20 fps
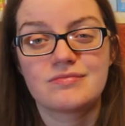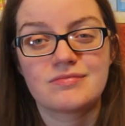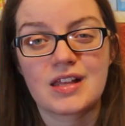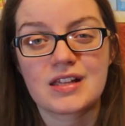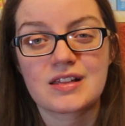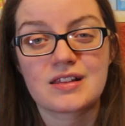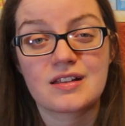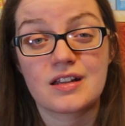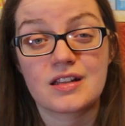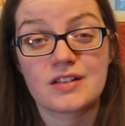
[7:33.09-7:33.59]

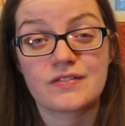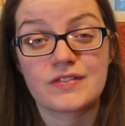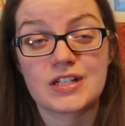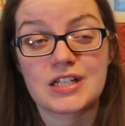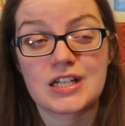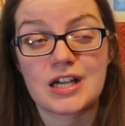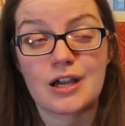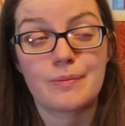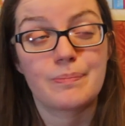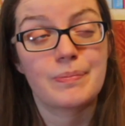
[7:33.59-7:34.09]
But
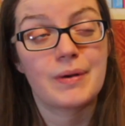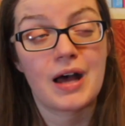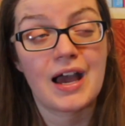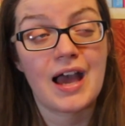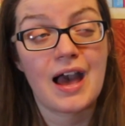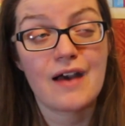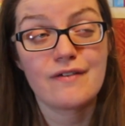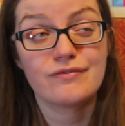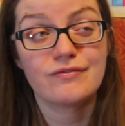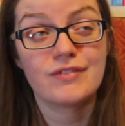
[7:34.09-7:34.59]
I
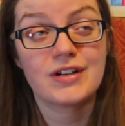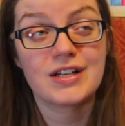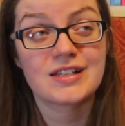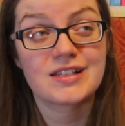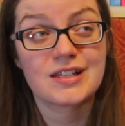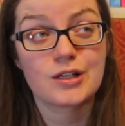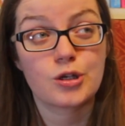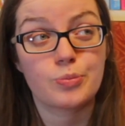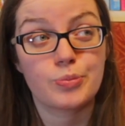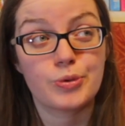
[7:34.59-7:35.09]
haven't read a
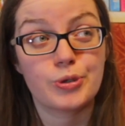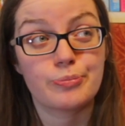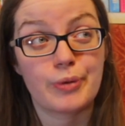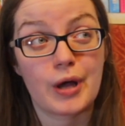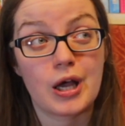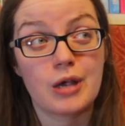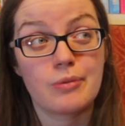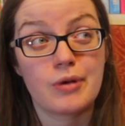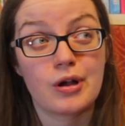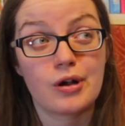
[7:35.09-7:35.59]
single book
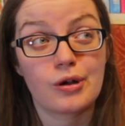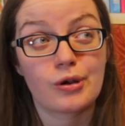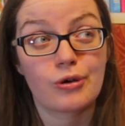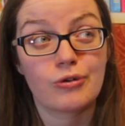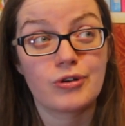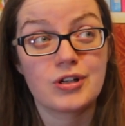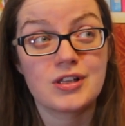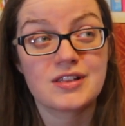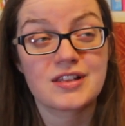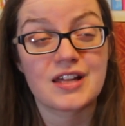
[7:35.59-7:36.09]
by Mark
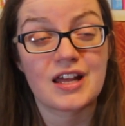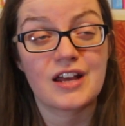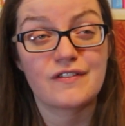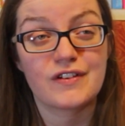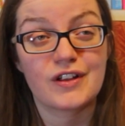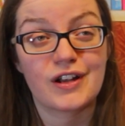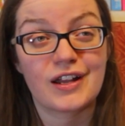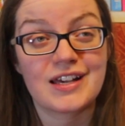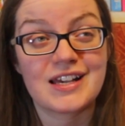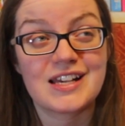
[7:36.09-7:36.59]
Lawrence, and I
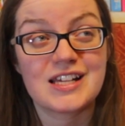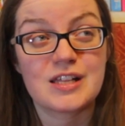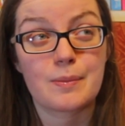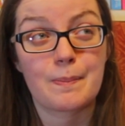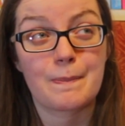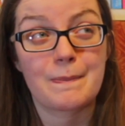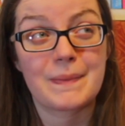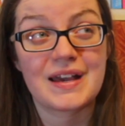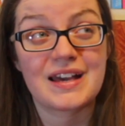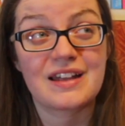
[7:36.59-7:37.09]
feel like he's a
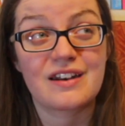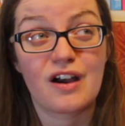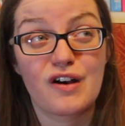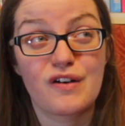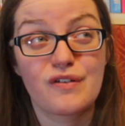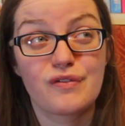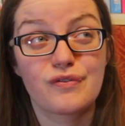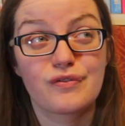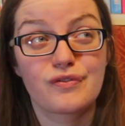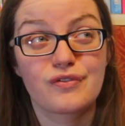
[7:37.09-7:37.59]
big
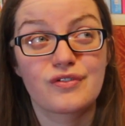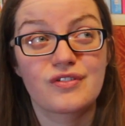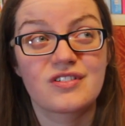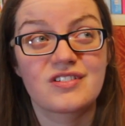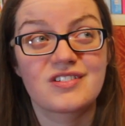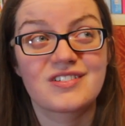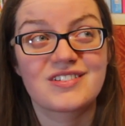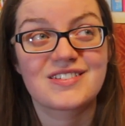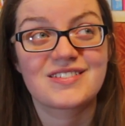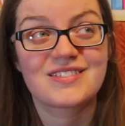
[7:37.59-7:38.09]
enough
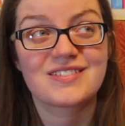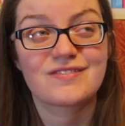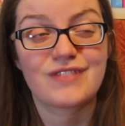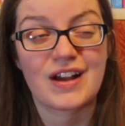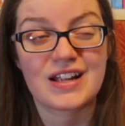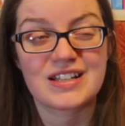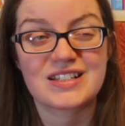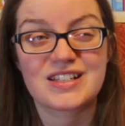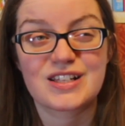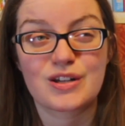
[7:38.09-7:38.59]

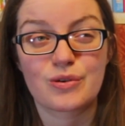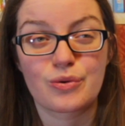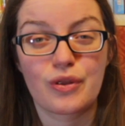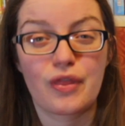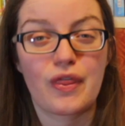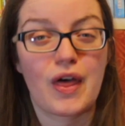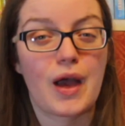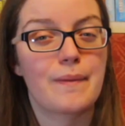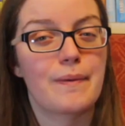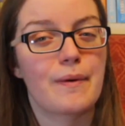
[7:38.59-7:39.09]
fantasy author
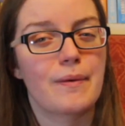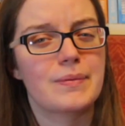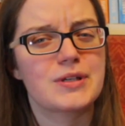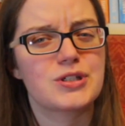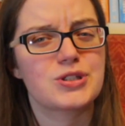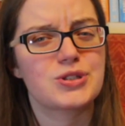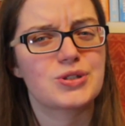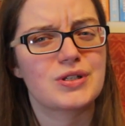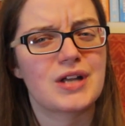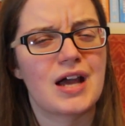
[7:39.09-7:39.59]
that I probably
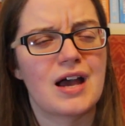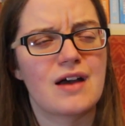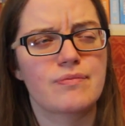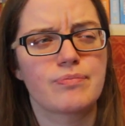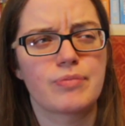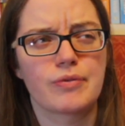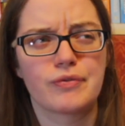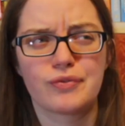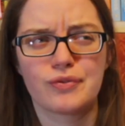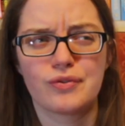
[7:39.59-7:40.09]
should have
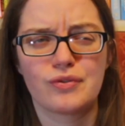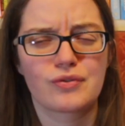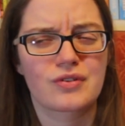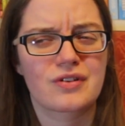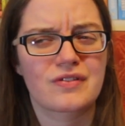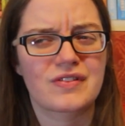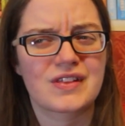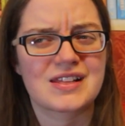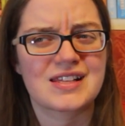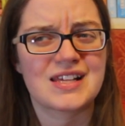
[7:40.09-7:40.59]
before
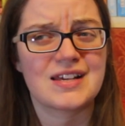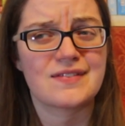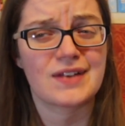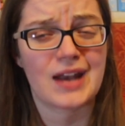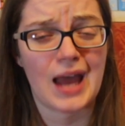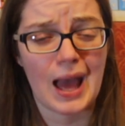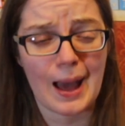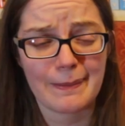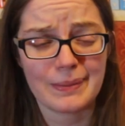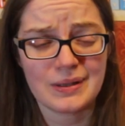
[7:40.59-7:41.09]
all of this even
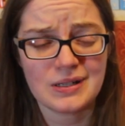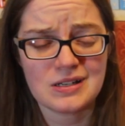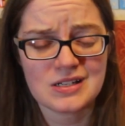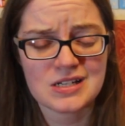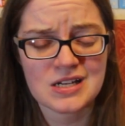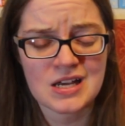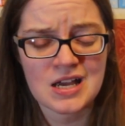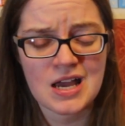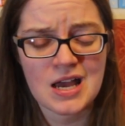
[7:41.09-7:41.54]
happened,